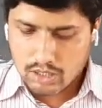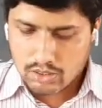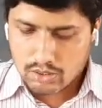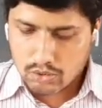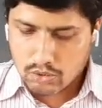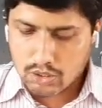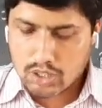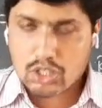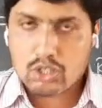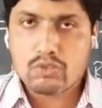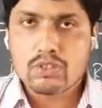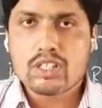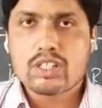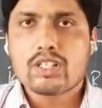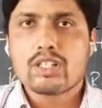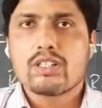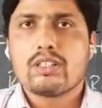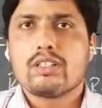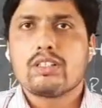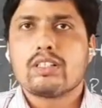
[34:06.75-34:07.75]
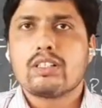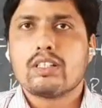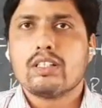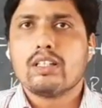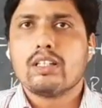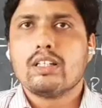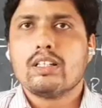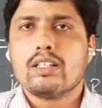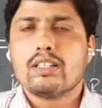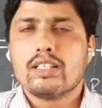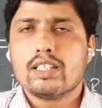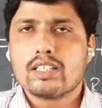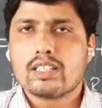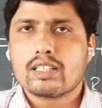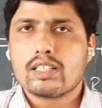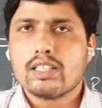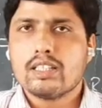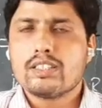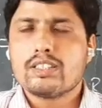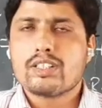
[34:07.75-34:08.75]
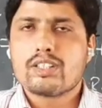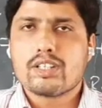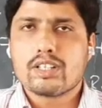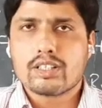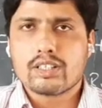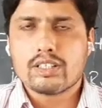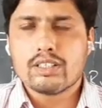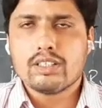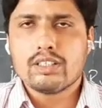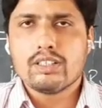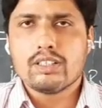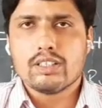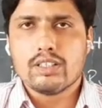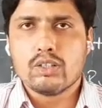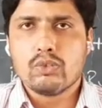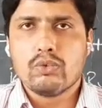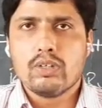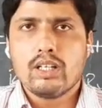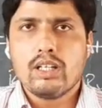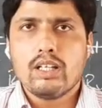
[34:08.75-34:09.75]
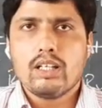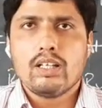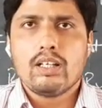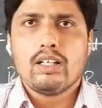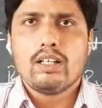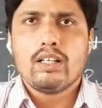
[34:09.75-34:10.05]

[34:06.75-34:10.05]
So okay students, till next class, take care, read well.